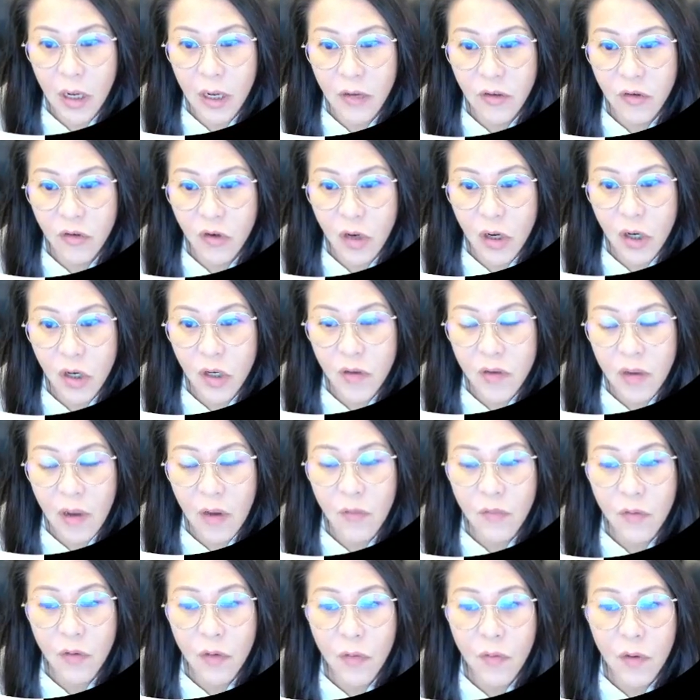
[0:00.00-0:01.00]
exchange some
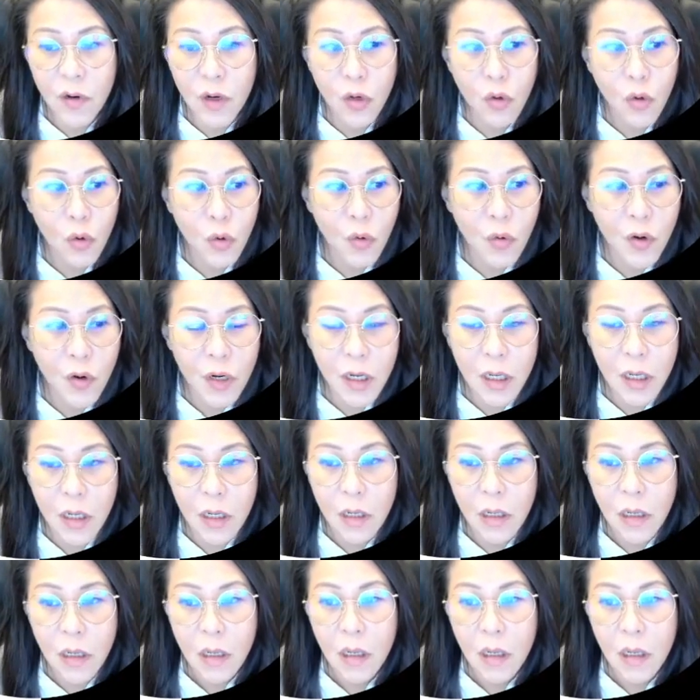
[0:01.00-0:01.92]
of you already know already